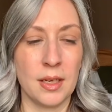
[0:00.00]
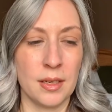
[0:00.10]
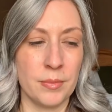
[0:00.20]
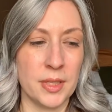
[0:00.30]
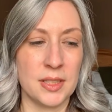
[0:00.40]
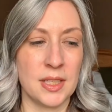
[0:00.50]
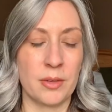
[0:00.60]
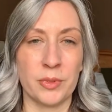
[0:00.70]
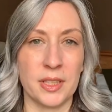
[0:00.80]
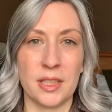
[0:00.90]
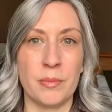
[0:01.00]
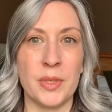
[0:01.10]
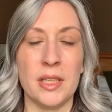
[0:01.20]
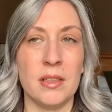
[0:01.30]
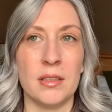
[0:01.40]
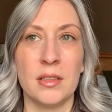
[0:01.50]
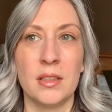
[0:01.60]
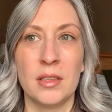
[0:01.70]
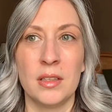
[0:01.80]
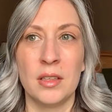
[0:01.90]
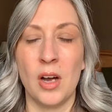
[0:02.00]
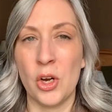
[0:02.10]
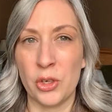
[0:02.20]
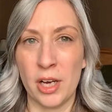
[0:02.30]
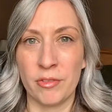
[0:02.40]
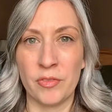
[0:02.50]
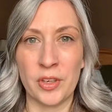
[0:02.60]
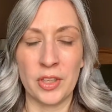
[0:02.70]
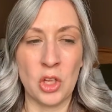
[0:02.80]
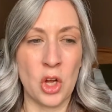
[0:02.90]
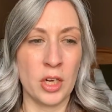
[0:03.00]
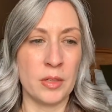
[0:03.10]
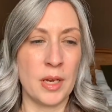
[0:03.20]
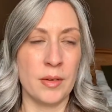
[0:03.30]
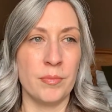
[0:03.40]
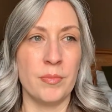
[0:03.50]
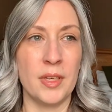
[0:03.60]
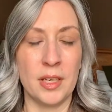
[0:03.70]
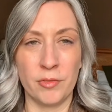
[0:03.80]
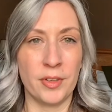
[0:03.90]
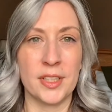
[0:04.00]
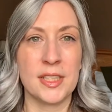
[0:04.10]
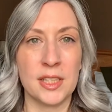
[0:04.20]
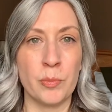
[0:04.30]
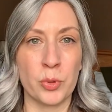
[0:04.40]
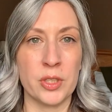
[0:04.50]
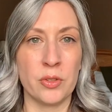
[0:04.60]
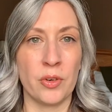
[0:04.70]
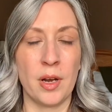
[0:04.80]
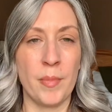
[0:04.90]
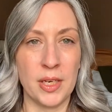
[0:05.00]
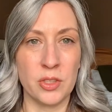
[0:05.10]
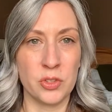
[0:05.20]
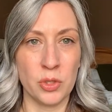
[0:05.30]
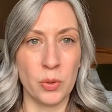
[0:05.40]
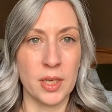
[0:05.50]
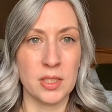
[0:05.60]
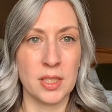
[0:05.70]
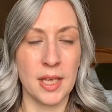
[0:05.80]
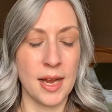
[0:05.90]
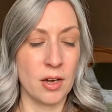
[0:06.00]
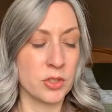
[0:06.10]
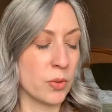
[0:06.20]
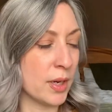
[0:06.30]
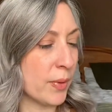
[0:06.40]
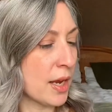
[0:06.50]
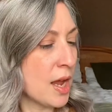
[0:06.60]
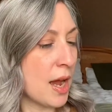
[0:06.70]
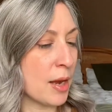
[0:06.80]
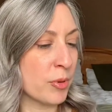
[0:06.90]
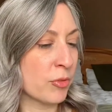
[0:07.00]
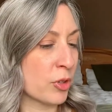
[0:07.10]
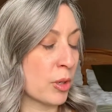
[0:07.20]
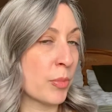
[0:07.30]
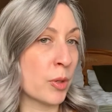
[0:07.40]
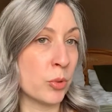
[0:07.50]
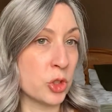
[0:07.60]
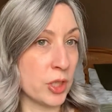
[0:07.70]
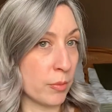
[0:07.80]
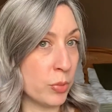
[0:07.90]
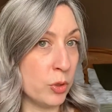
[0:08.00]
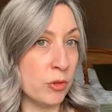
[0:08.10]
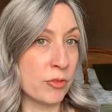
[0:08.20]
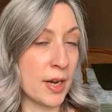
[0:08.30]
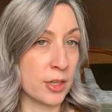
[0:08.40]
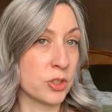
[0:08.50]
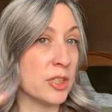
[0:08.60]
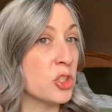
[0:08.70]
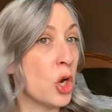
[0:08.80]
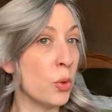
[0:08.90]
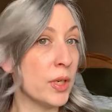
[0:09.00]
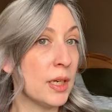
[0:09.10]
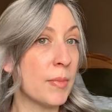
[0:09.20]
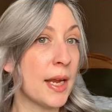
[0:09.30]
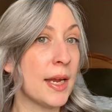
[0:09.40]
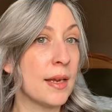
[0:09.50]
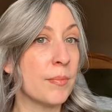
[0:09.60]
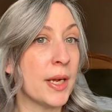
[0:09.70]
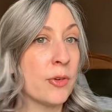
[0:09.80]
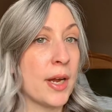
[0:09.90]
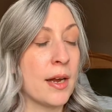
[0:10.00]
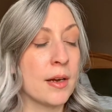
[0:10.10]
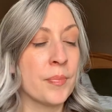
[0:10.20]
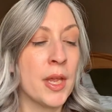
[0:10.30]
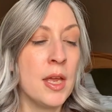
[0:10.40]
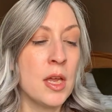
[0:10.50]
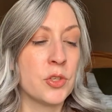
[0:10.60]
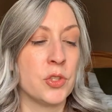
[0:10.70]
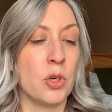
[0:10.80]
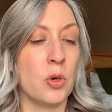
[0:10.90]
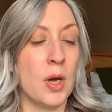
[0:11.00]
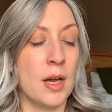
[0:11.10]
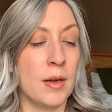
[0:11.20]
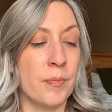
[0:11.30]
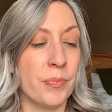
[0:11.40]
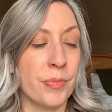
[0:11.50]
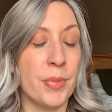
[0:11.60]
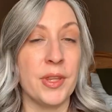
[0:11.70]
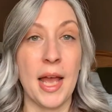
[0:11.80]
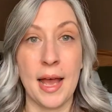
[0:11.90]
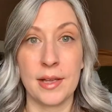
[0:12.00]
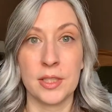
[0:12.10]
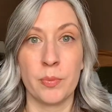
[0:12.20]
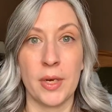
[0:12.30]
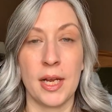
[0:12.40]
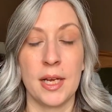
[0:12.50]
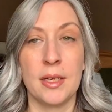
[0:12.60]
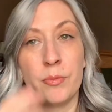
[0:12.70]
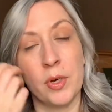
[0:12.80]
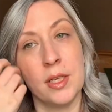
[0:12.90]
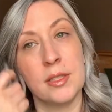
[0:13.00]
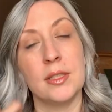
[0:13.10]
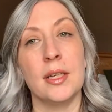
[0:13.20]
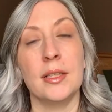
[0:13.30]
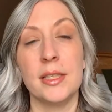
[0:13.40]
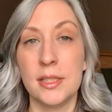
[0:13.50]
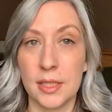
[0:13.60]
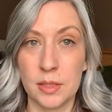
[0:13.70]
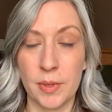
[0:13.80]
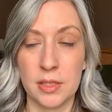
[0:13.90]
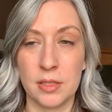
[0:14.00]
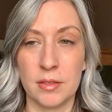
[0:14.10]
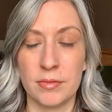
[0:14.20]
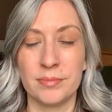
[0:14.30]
Um, it's not really going to be on your hair for very long and, and, they're very slippery so they're not meant to soak into the hair so anyway I prefer a purple shampoo for actually toning my my gray hair so um but the Hask brand was the least expensive